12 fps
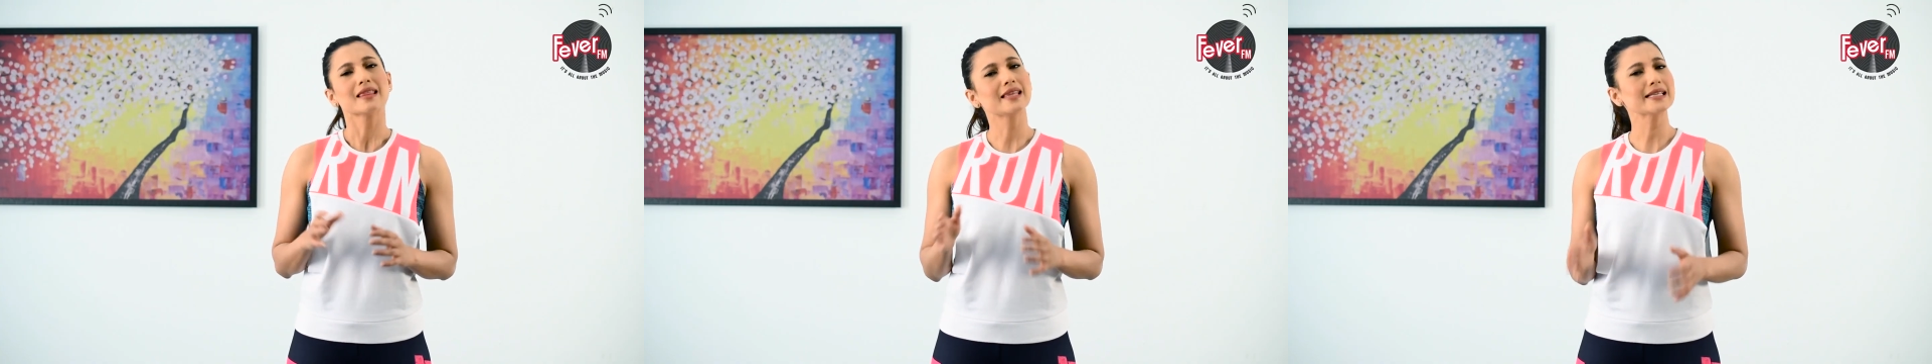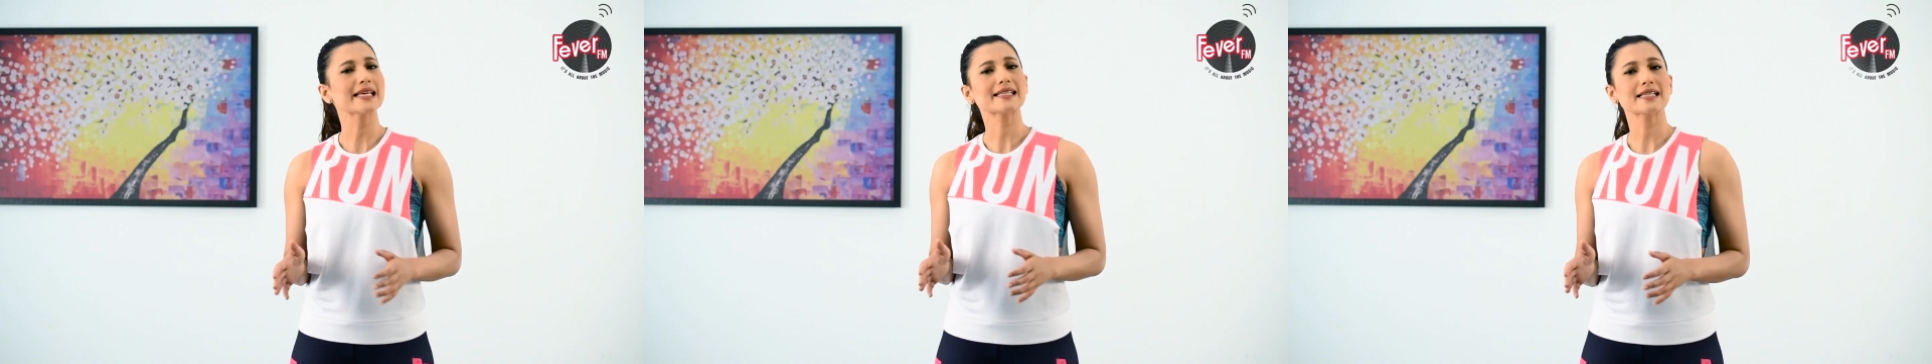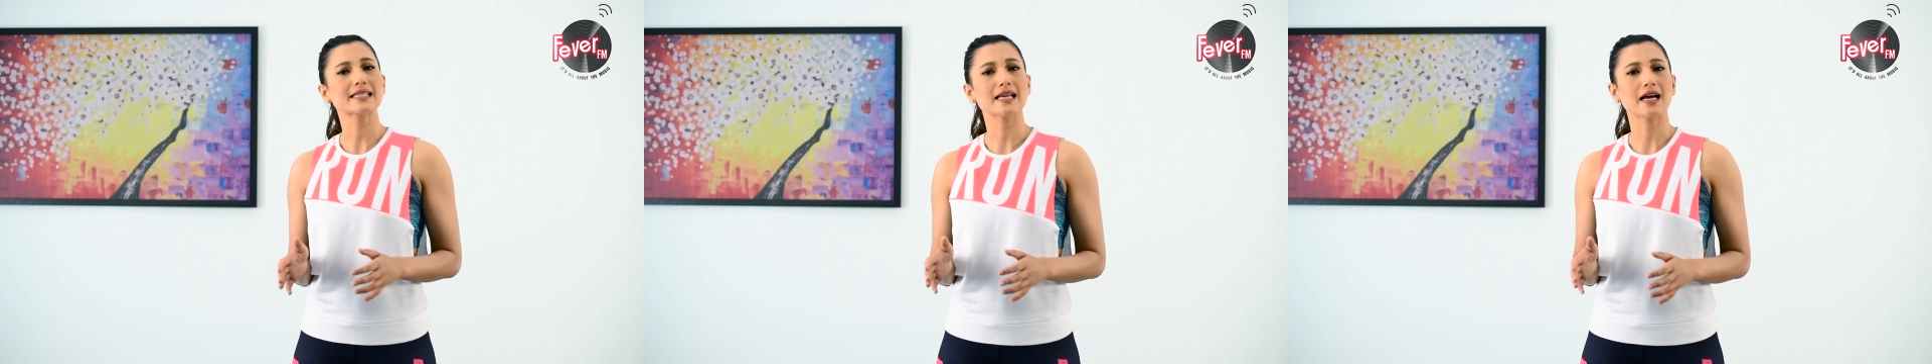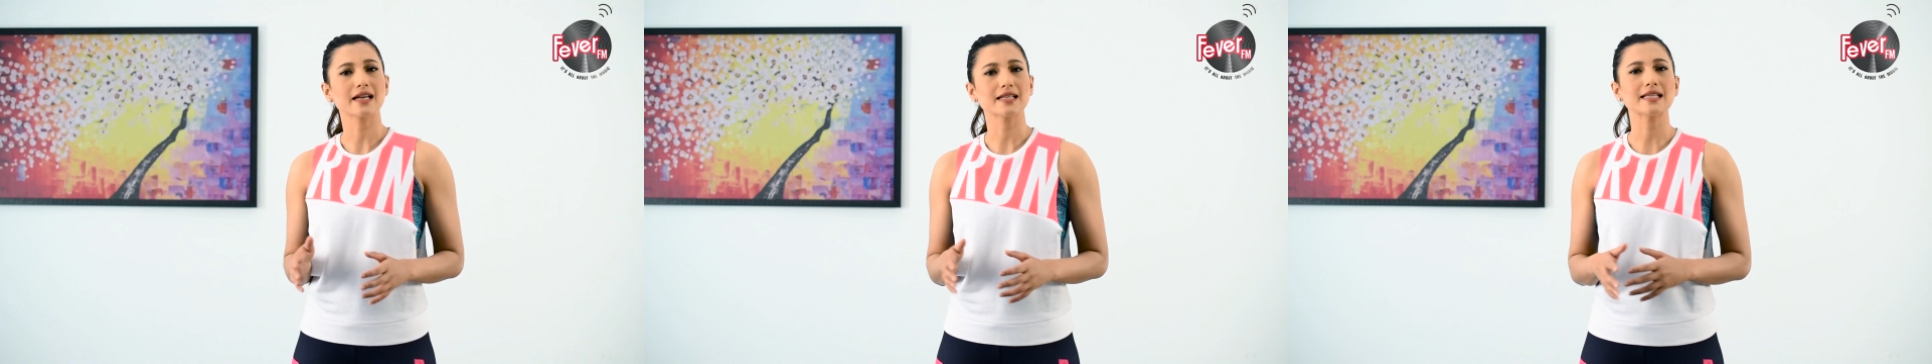This
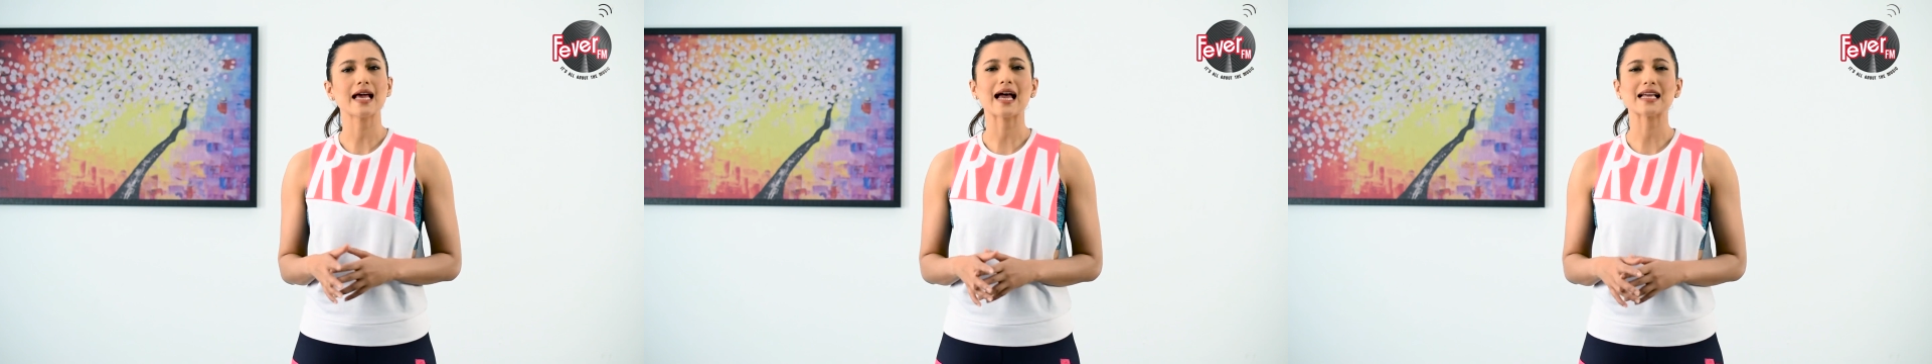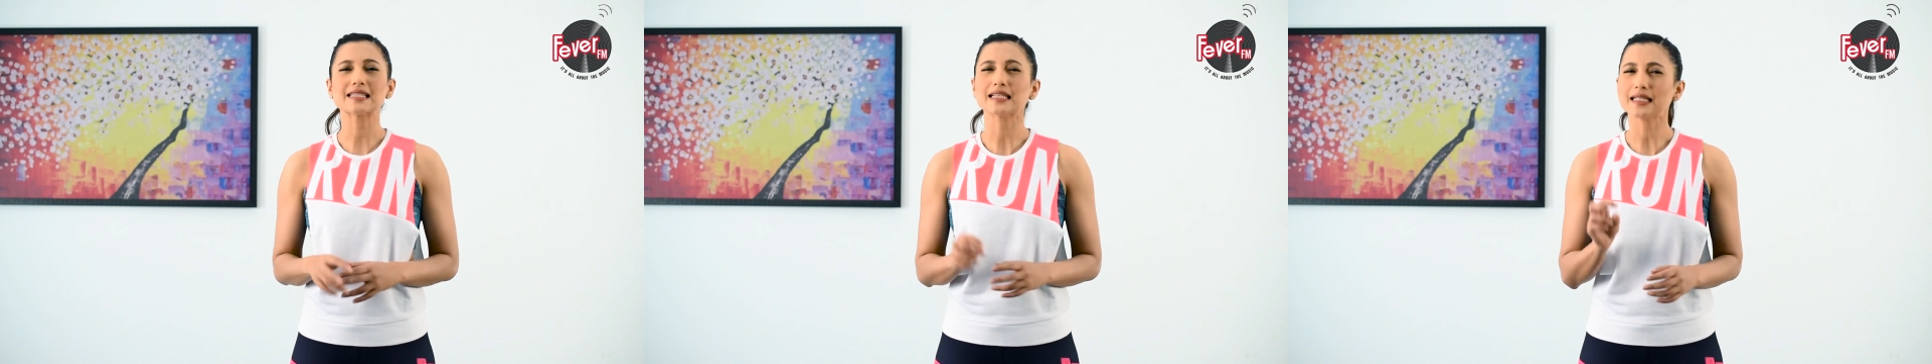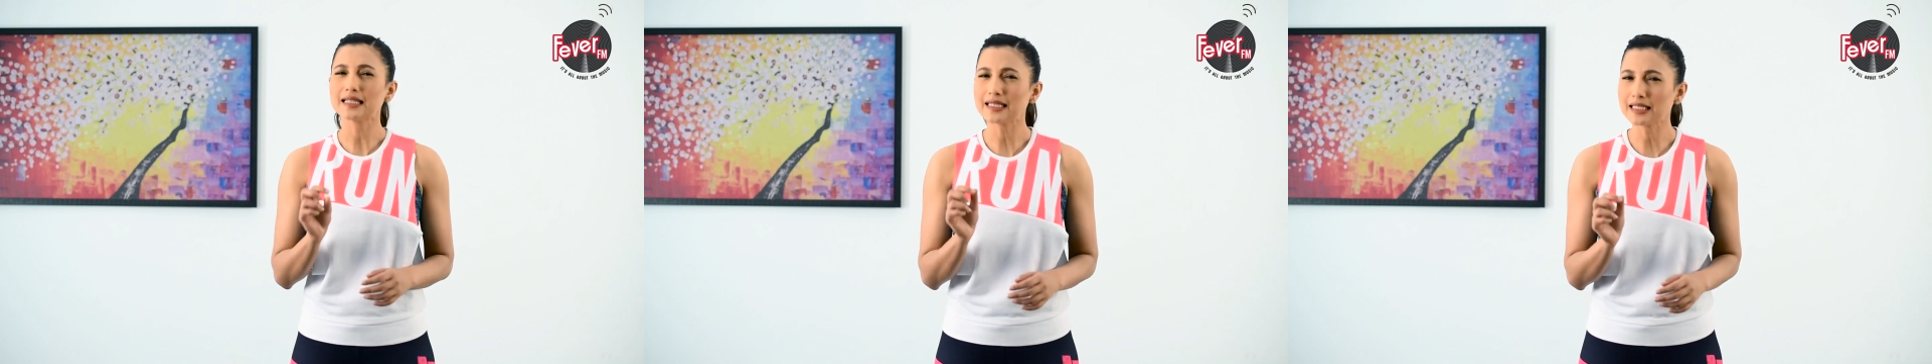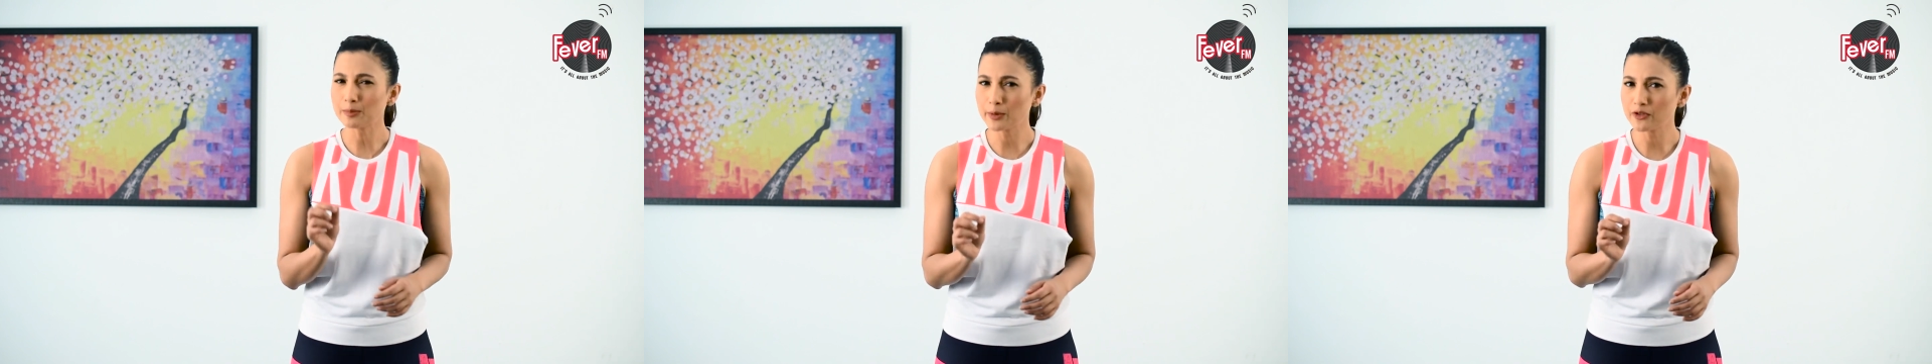exercise adds a
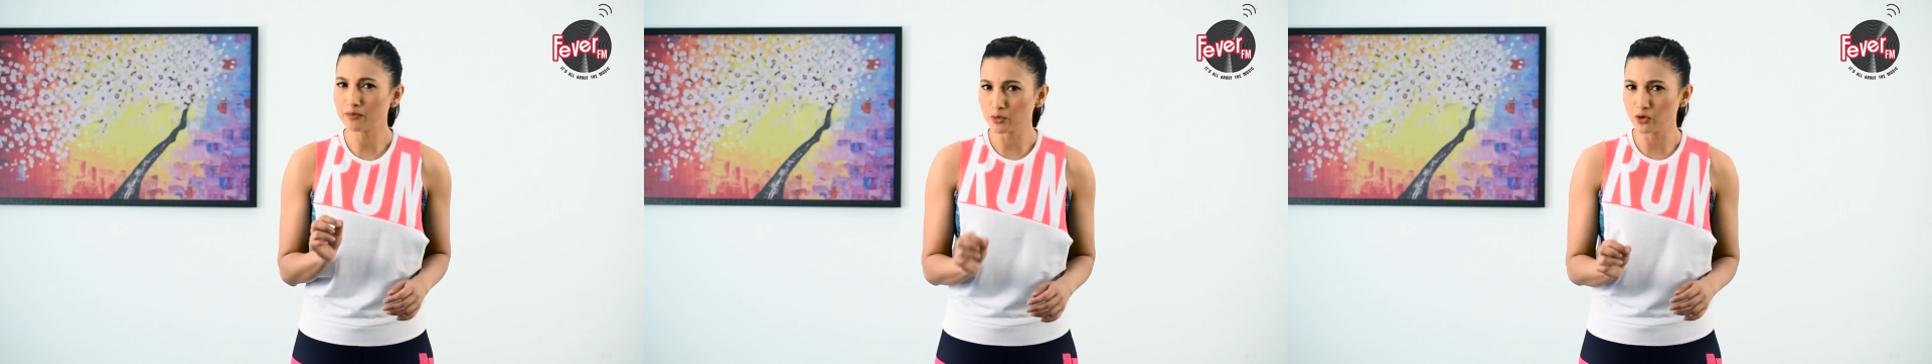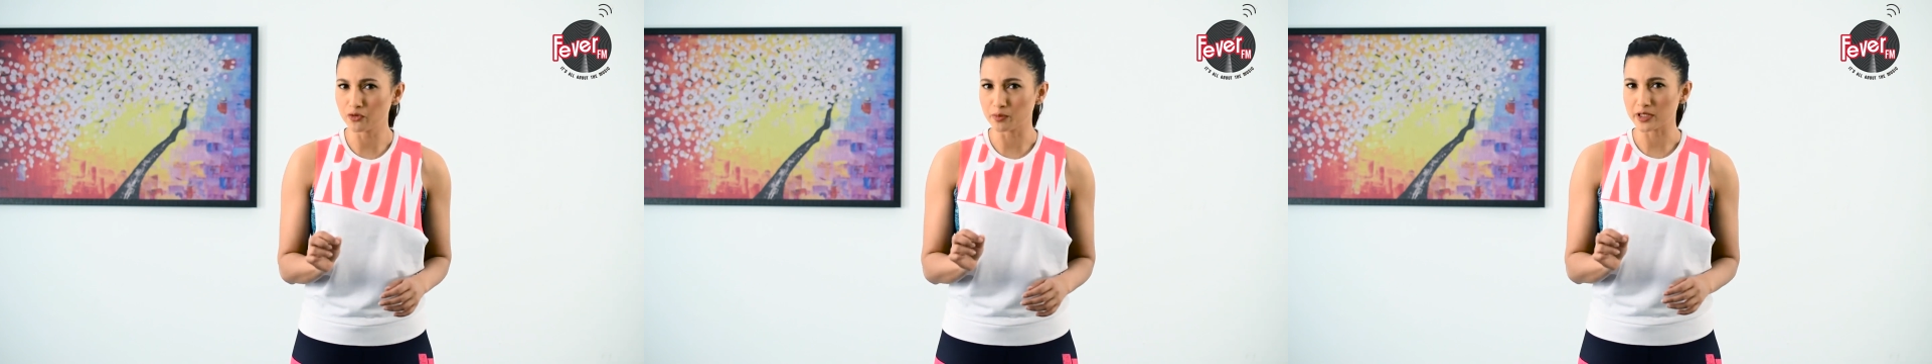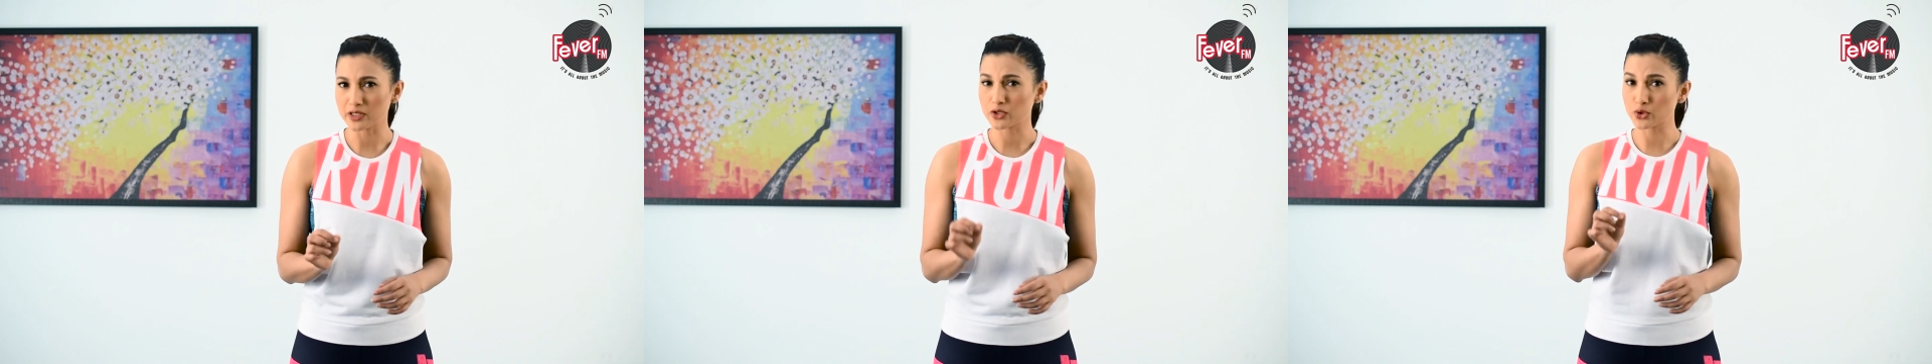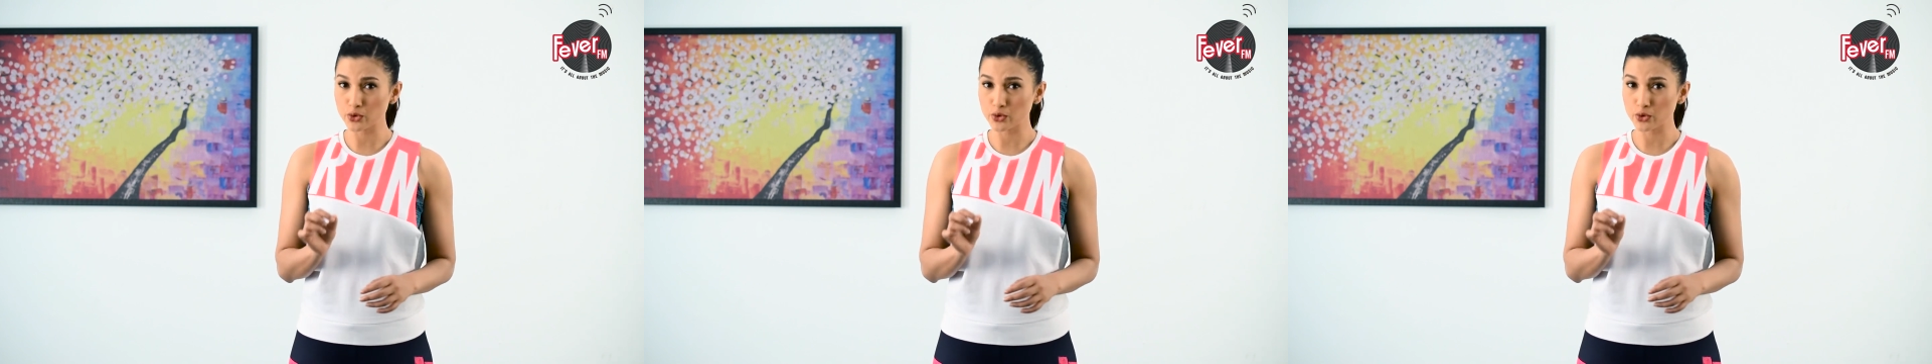little bit of movement